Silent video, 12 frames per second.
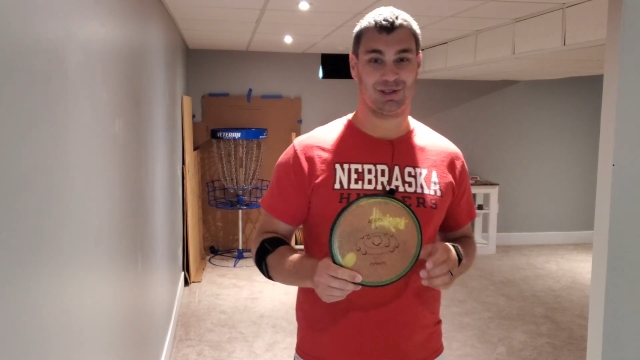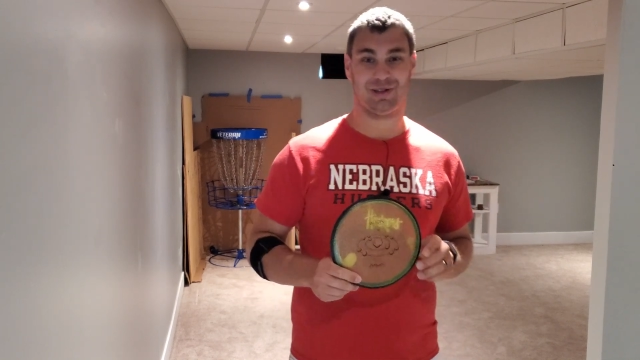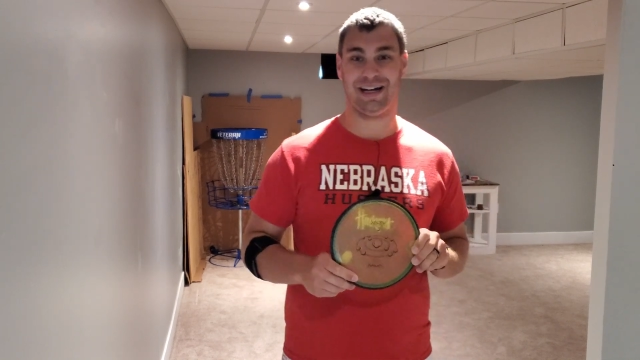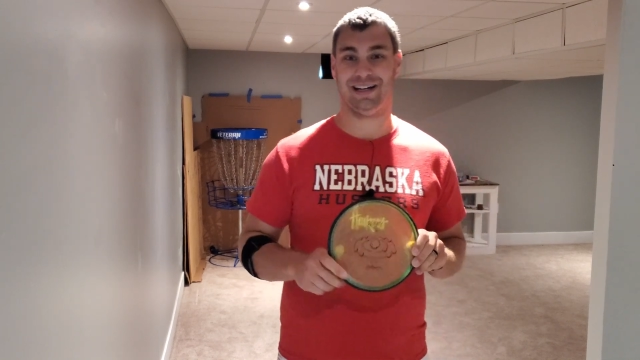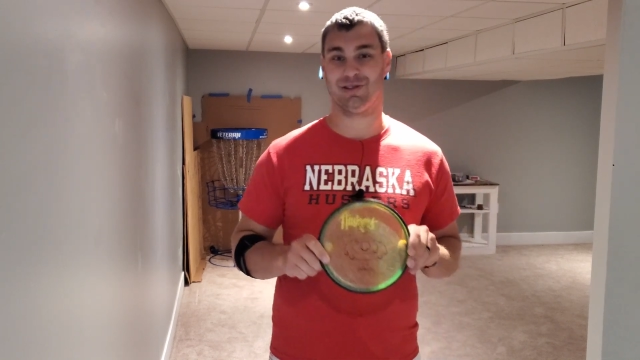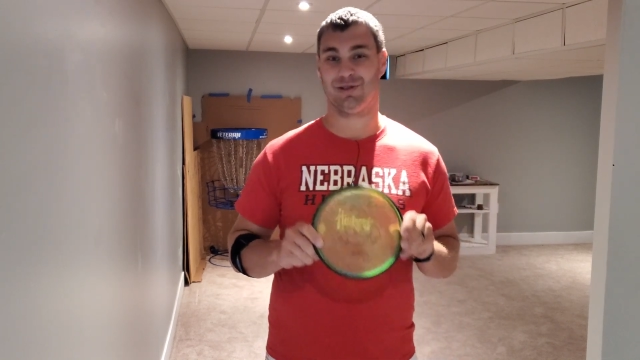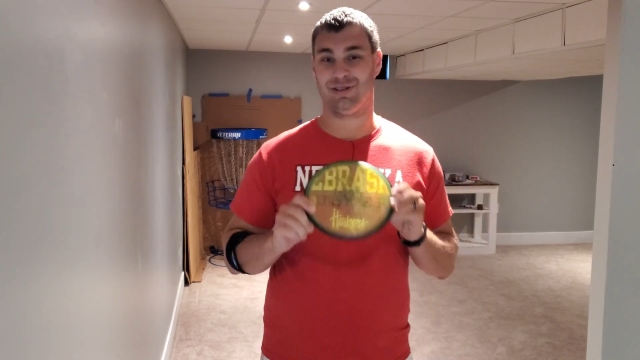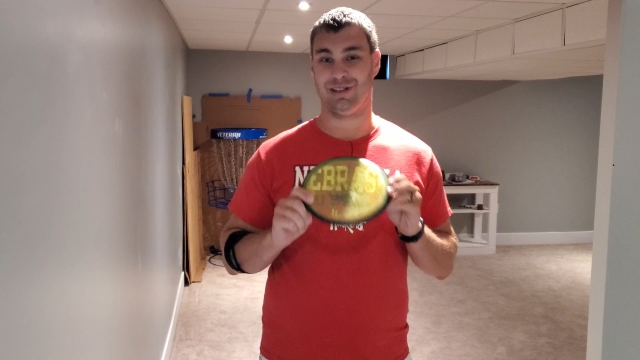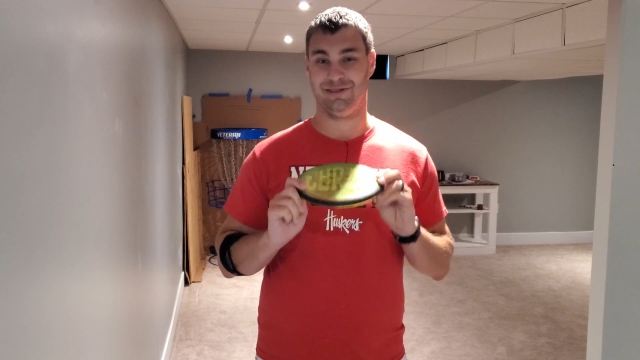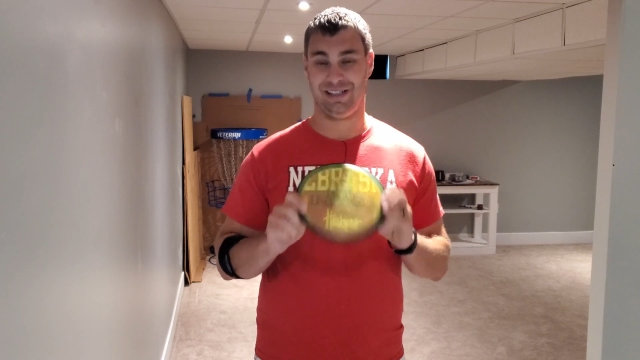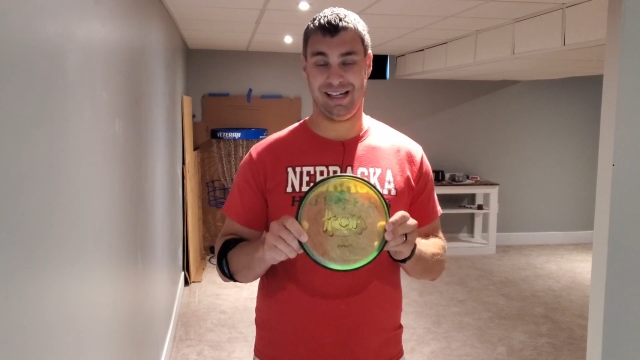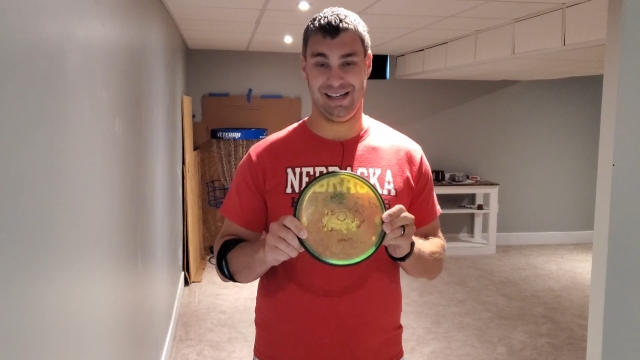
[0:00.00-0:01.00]
so I had a total
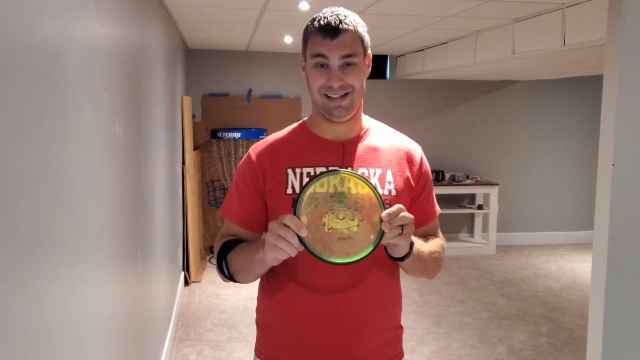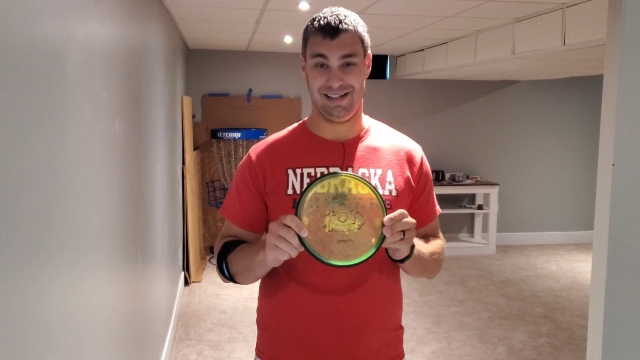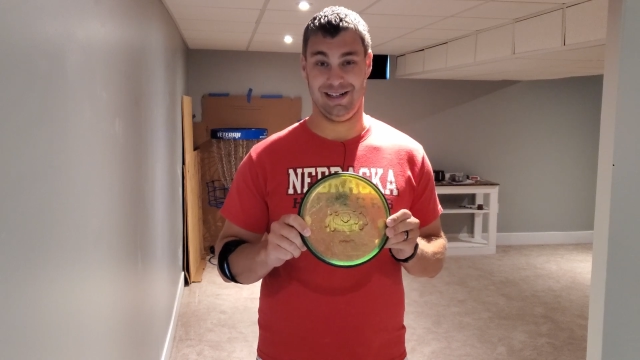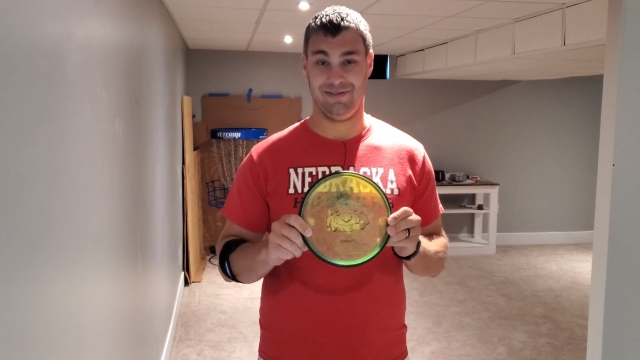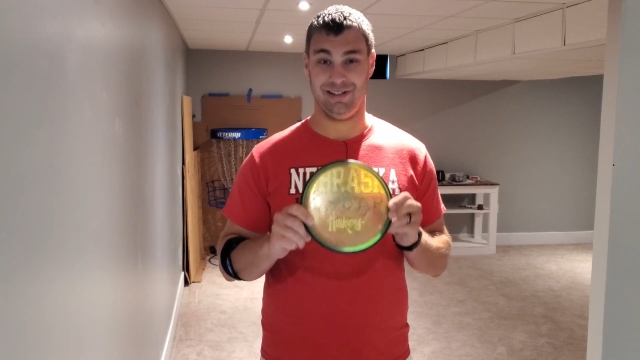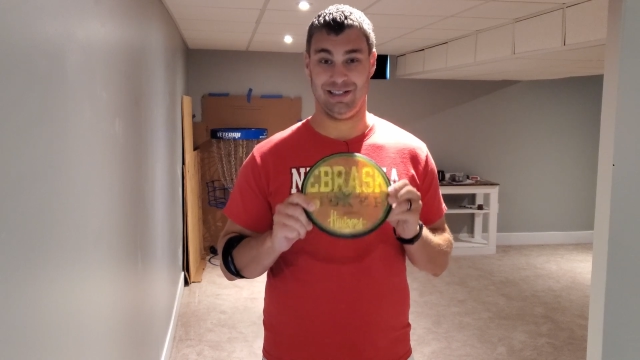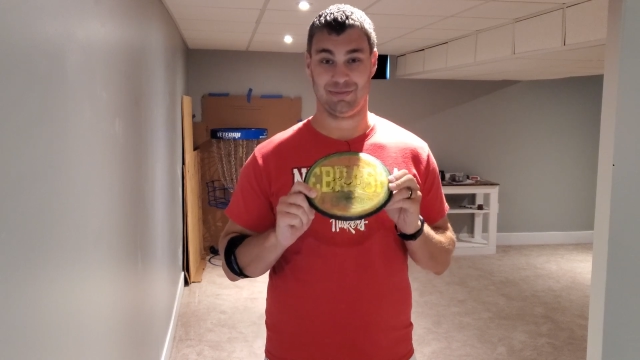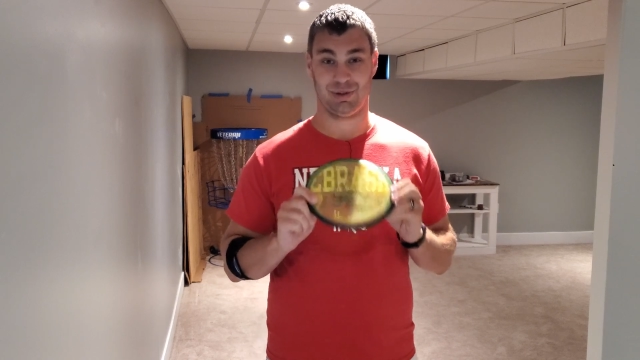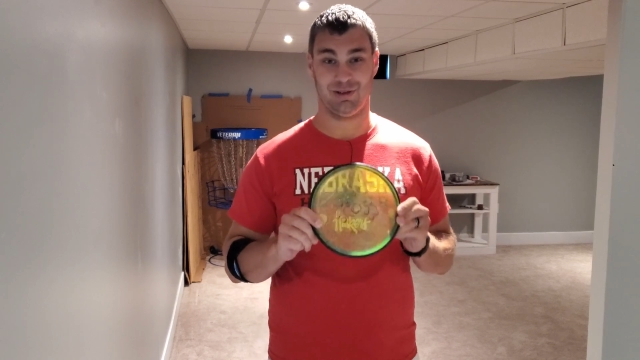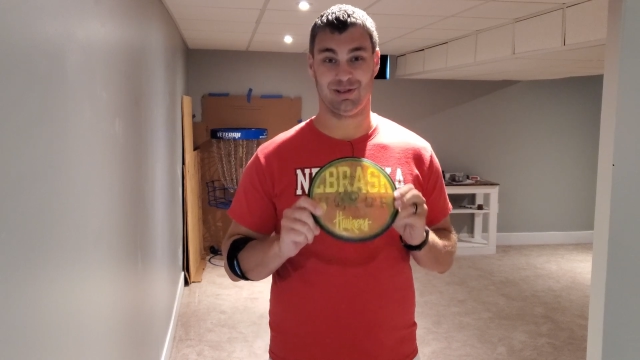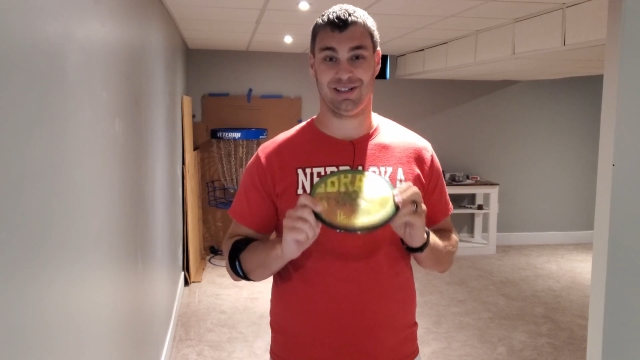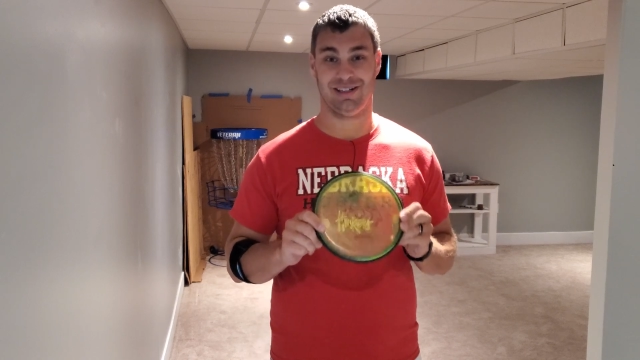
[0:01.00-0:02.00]
of 10 of these
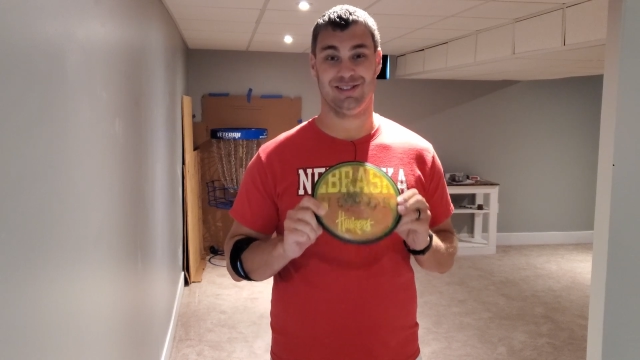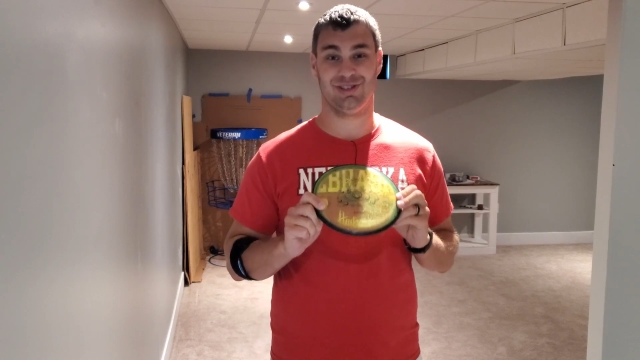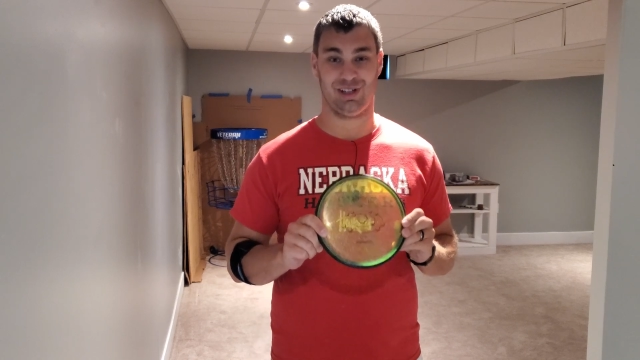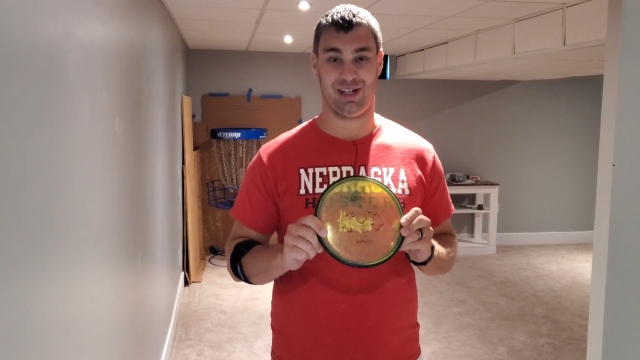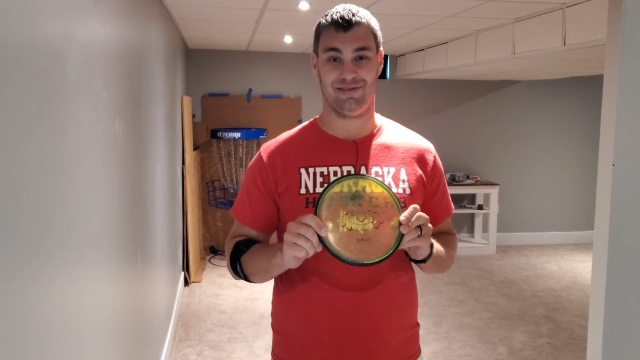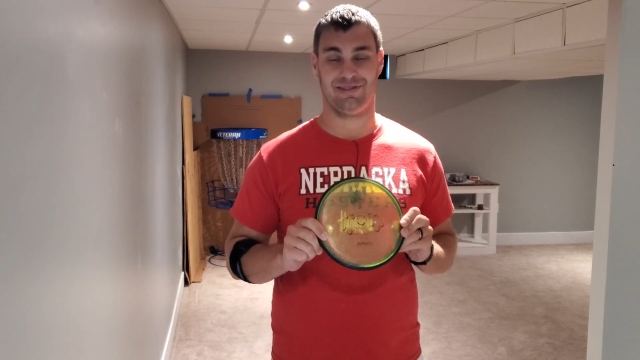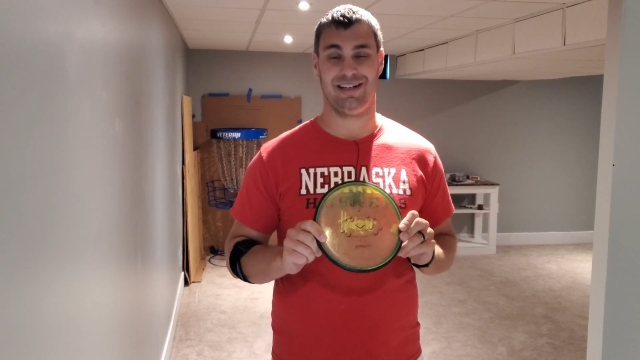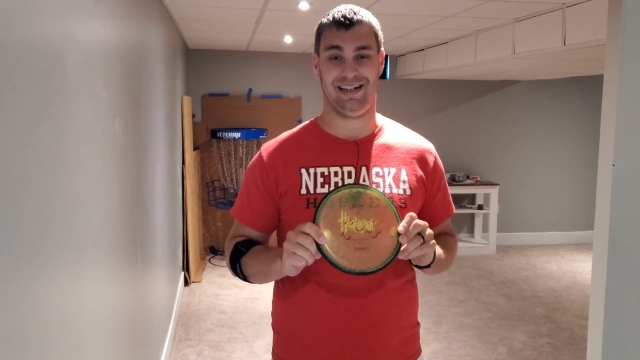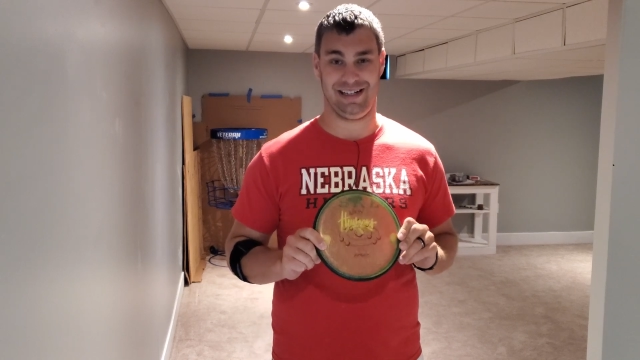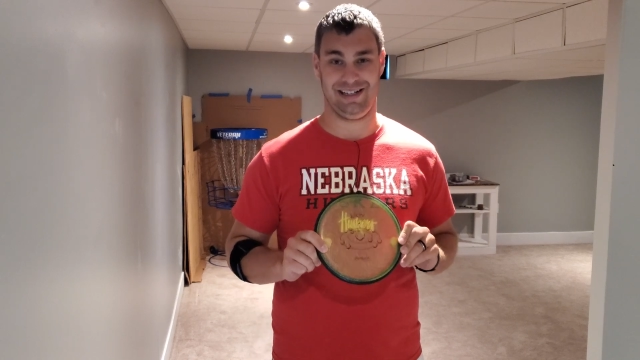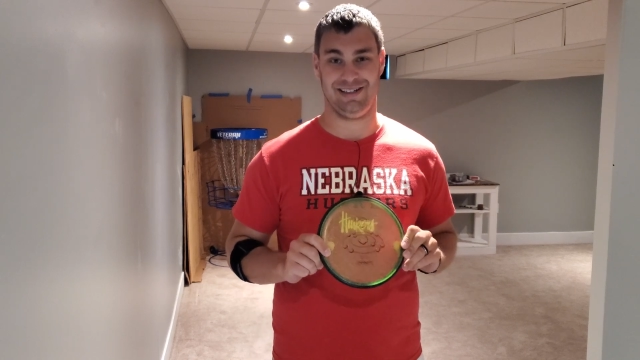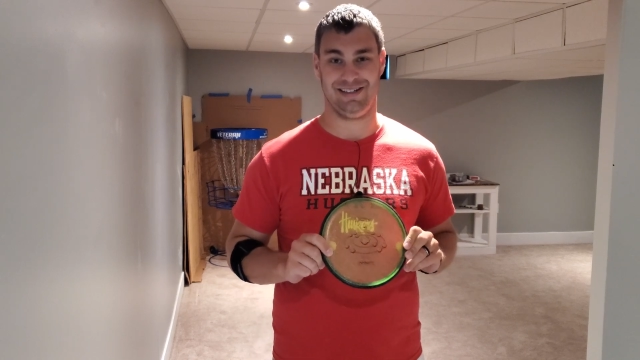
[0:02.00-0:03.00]
Proton Soft
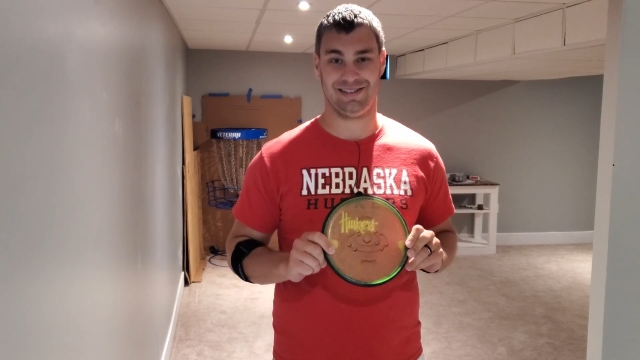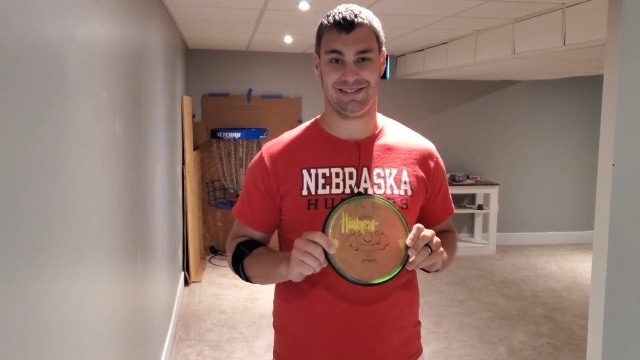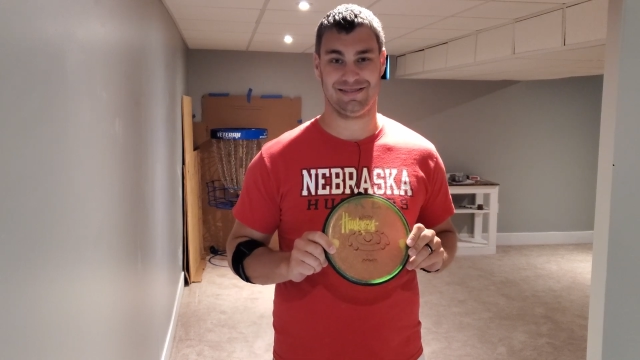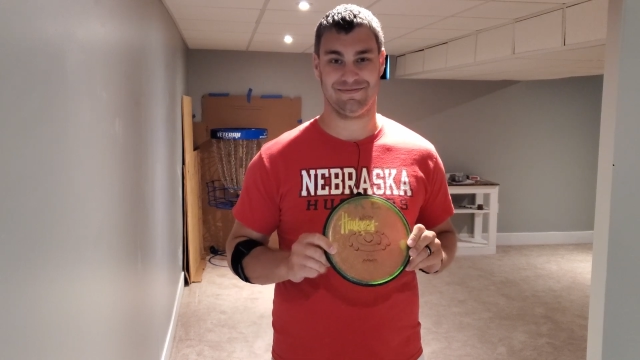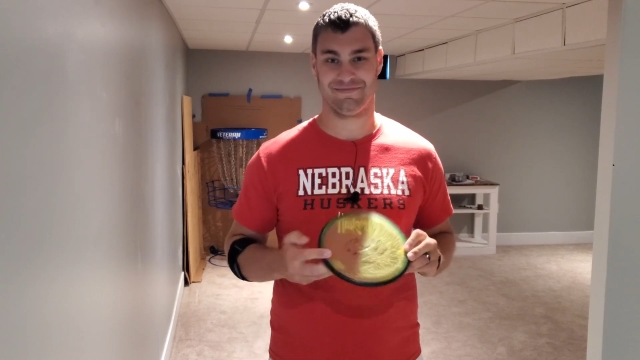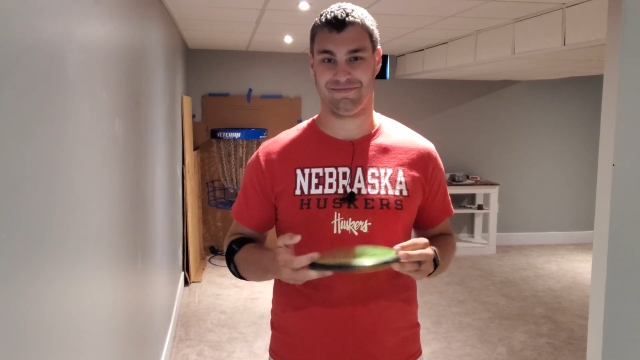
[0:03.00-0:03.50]
Ions.